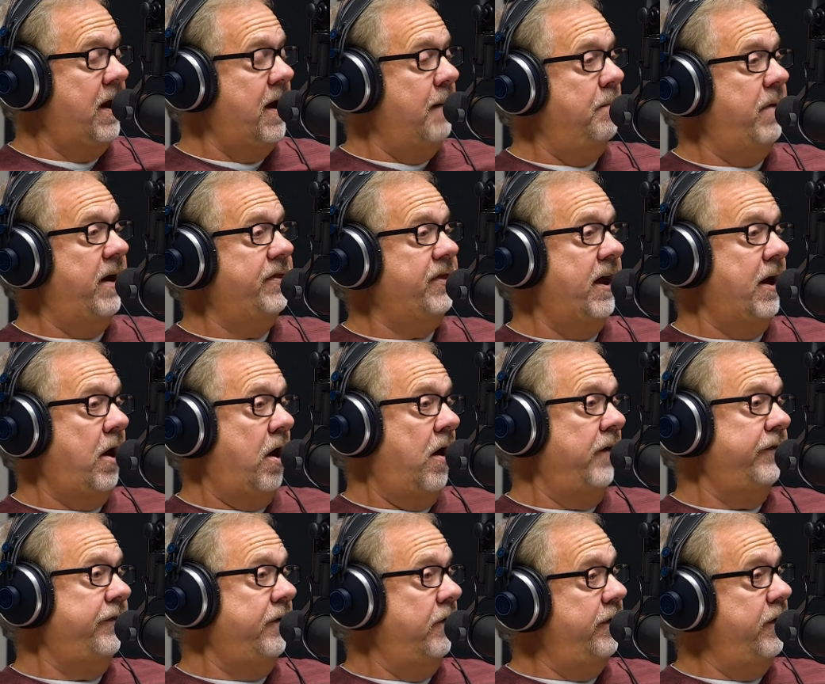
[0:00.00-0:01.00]
but that
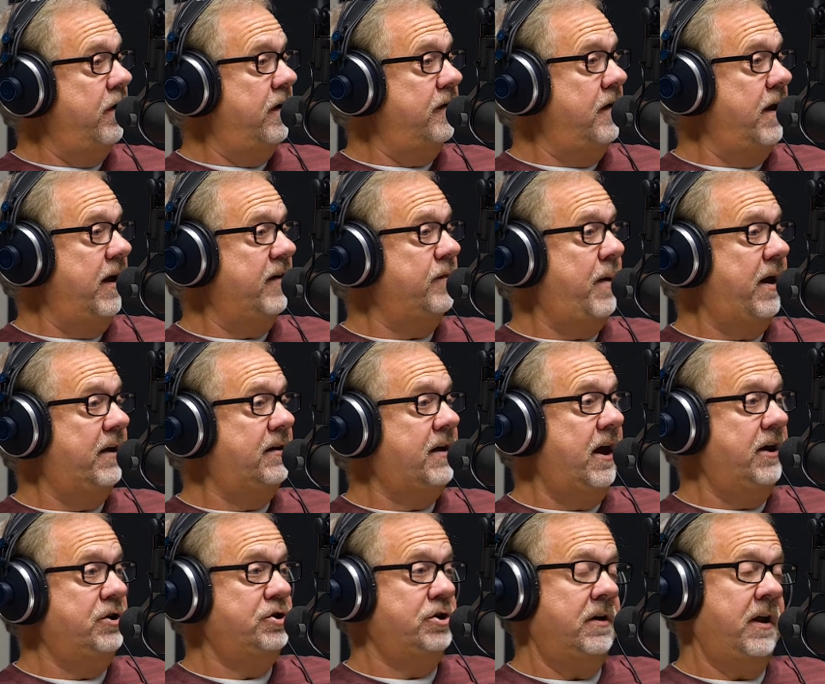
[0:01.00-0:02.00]
also there is an
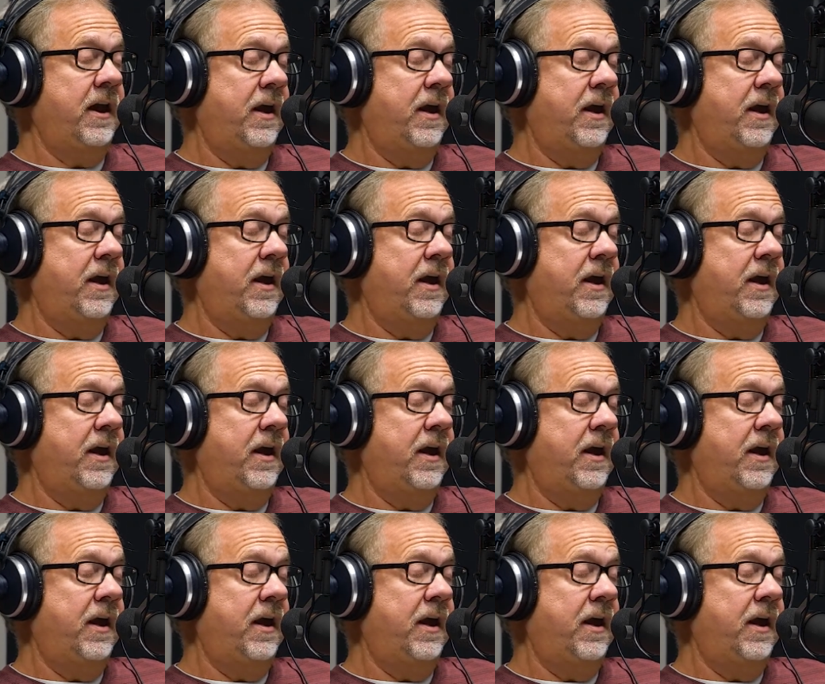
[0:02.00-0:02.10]
expectation,